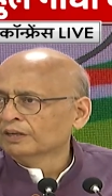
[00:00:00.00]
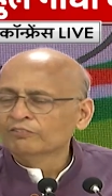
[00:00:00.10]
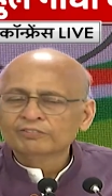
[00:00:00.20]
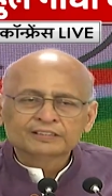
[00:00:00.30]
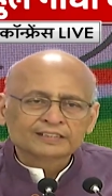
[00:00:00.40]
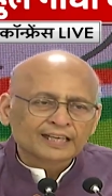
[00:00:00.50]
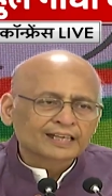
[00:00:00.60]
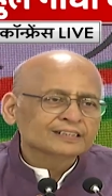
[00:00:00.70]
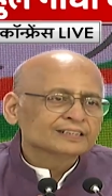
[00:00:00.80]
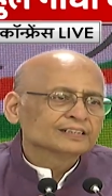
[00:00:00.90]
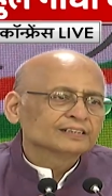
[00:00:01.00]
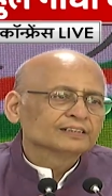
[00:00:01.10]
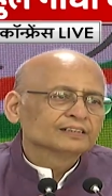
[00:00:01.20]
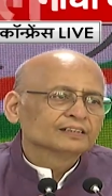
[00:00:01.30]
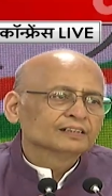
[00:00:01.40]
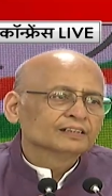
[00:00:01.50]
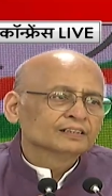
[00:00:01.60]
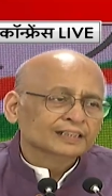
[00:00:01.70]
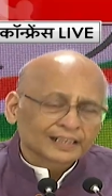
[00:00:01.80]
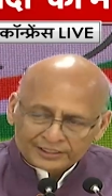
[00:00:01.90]
which says,
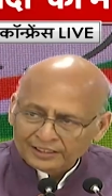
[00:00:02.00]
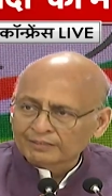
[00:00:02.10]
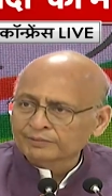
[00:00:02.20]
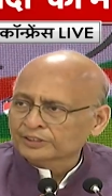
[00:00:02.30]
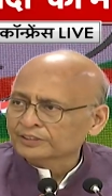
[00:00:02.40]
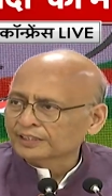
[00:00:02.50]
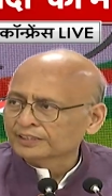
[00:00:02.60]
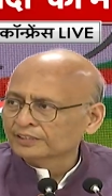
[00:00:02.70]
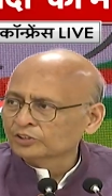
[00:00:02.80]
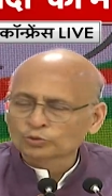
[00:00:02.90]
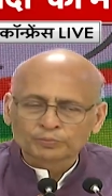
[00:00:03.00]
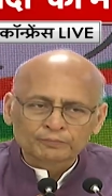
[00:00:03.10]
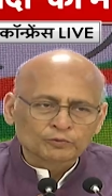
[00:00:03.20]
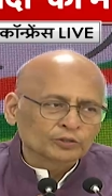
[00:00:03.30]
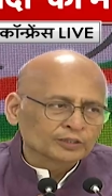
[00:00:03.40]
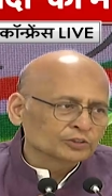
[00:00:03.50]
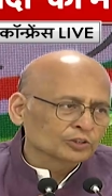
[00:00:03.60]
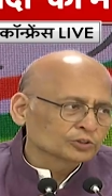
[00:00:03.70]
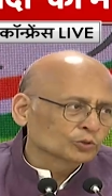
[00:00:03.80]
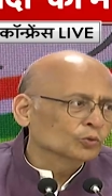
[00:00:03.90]
the Election Commission says, the Supreme Court does not
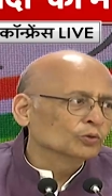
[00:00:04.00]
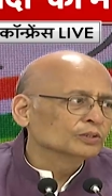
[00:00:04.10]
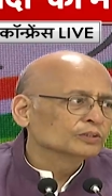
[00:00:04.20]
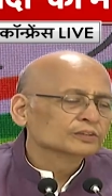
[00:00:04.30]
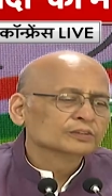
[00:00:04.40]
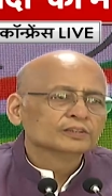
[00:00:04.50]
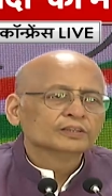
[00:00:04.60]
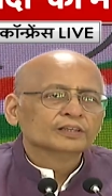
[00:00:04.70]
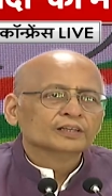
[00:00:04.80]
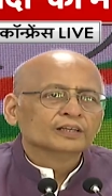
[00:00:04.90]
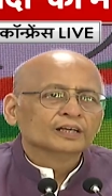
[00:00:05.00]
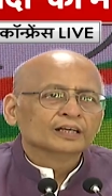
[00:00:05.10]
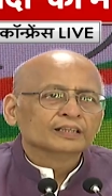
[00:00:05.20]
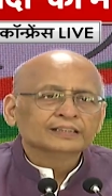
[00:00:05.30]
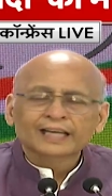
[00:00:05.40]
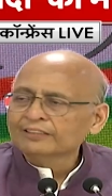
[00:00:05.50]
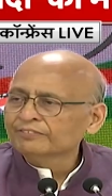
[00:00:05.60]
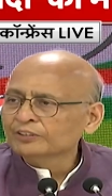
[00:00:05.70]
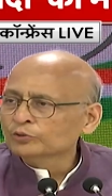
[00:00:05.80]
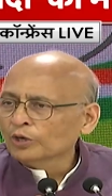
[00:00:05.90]
so hold, that
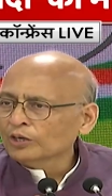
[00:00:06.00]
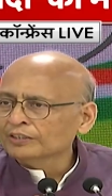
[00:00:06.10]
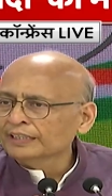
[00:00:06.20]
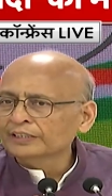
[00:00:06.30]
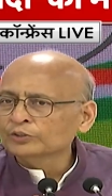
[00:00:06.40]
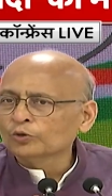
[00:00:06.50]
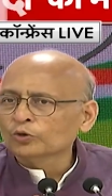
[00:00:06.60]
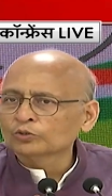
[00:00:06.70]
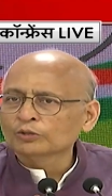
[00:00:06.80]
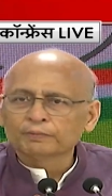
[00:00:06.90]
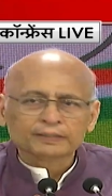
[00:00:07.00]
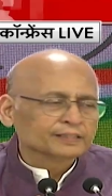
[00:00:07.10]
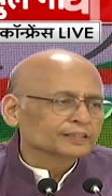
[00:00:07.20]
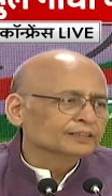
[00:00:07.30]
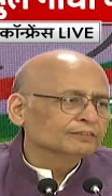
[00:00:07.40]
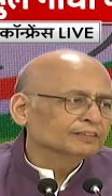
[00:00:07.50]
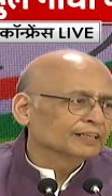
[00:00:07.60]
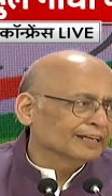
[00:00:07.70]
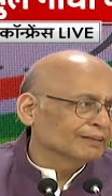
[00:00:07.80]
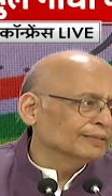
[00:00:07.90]
we do not need to go to the President with the
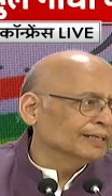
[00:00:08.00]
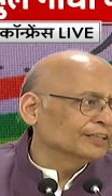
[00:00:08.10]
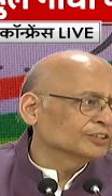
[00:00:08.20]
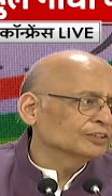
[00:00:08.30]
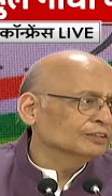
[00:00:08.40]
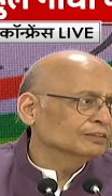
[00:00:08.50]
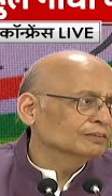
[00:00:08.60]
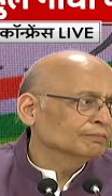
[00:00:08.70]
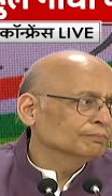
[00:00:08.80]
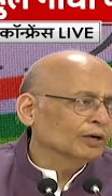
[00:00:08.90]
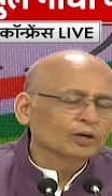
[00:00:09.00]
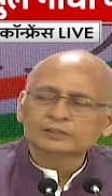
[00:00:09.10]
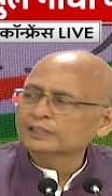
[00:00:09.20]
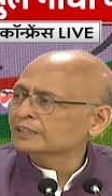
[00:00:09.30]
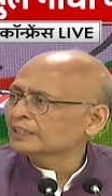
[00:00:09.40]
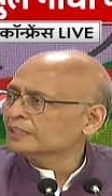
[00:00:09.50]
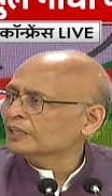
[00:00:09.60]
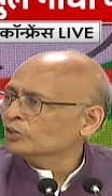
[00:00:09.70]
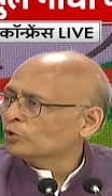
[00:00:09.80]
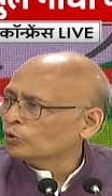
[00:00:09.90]
recommendation because this is a
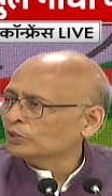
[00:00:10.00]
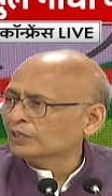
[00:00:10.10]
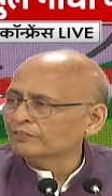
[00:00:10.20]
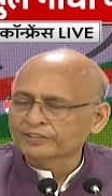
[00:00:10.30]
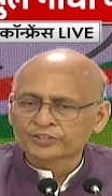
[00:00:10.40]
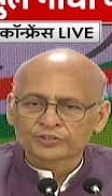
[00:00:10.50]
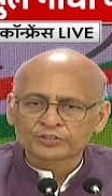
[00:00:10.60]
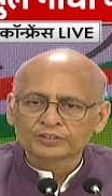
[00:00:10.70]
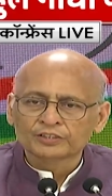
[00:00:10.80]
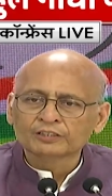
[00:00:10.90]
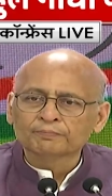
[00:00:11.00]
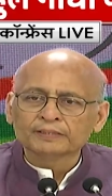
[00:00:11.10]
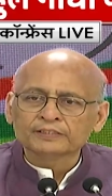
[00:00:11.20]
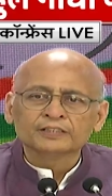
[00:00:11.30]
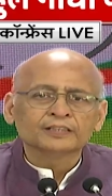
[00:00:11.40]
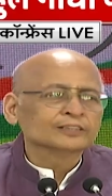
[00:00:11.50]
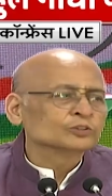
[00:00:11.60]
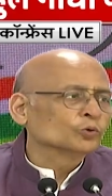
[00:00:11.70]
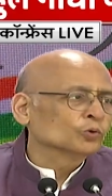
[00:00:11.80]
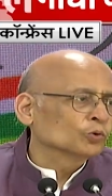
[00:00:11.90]
court conviction. The President has
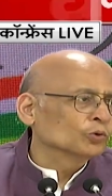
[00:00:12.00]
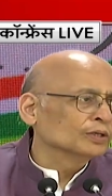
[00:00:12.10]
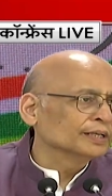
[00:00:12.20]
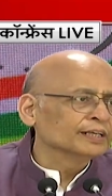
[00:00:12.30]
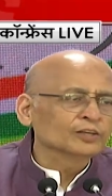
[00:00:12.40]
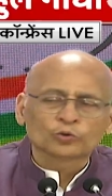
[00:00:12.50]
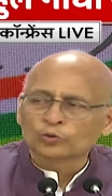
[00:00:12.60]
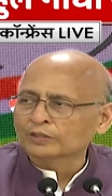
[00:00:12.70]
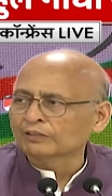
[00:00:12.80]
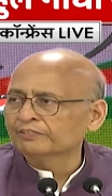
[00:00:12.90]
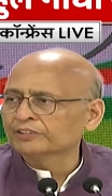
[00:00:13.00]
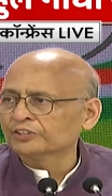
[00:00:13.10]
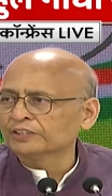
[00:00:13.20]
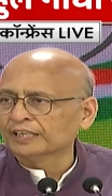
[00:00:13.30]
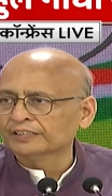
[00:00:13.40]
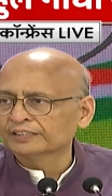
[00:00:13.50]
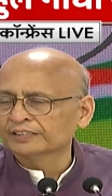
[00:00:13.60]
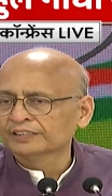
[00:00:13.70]
no role in a court conviction case.